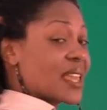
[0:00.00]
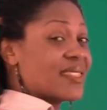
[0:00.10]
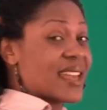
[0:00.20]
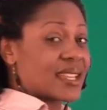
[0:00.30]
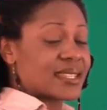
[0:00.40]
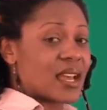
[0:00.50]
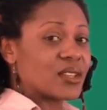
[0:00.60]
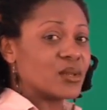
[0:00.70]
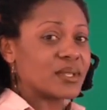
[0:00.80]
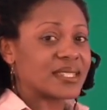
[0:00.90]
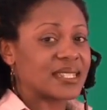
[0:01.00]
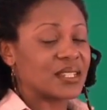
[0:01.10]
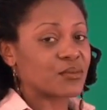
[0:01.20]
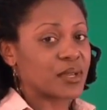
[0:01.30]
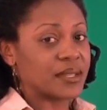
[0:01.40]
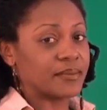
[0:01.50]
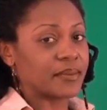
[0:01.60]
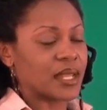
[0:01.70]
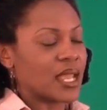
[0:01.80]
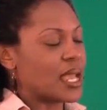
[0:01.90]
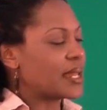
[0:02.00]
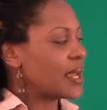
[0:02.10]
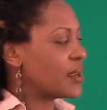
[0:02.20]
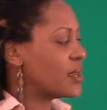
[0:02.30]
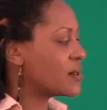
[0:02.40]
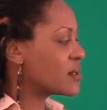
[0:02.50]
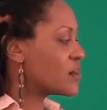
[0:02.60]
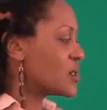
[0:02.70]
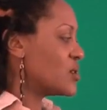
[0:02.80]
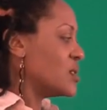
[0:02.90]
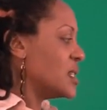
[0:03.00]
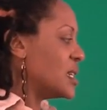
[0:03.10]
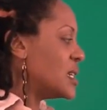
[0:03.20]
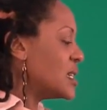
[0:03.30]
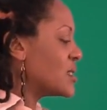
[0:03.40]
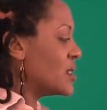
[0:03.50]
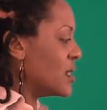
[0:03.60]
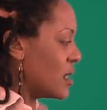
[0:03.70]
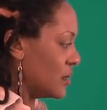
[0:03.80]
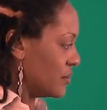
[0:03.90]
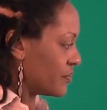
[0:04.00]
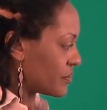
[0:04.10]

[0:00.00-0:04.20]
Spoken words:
That's how you would see it written. Now here's what you need to know.